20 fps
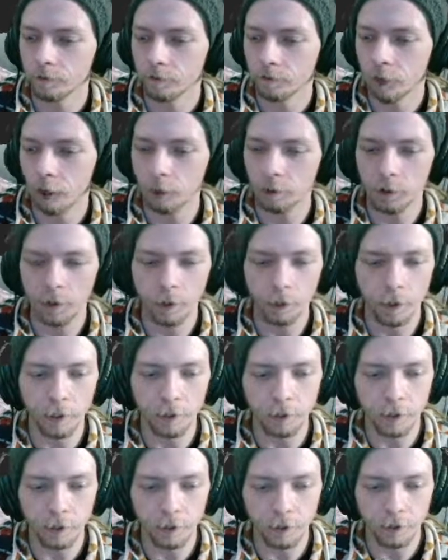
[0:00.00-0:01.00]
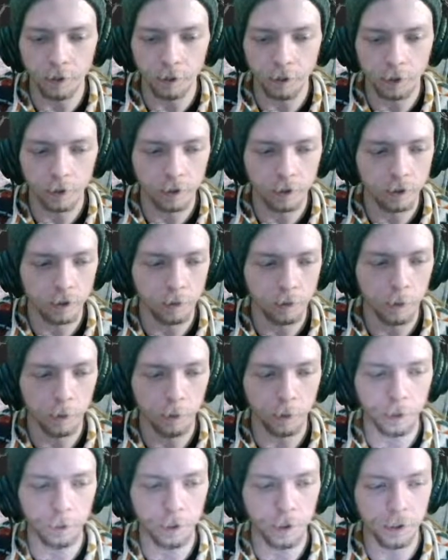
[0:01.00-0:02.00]
Oh, someone else just joined. Let me
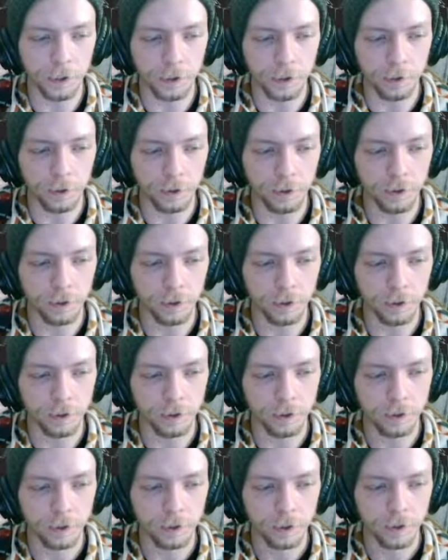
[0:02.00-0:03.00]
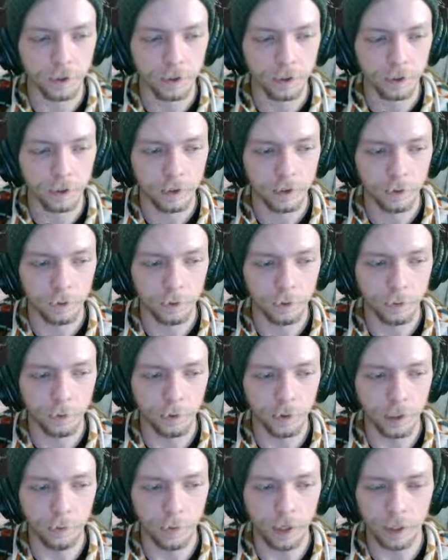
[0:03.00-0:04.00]
pull up the Discord. Pull
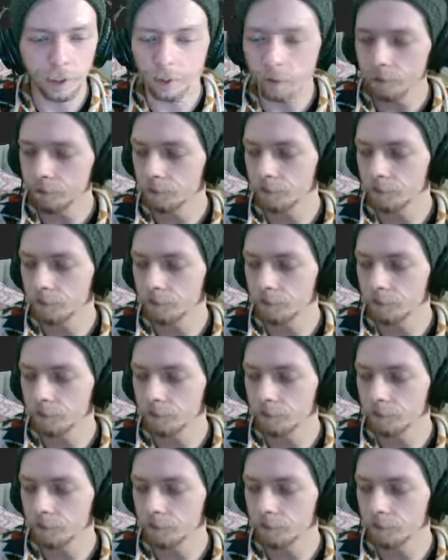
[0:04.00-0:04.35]
that back up.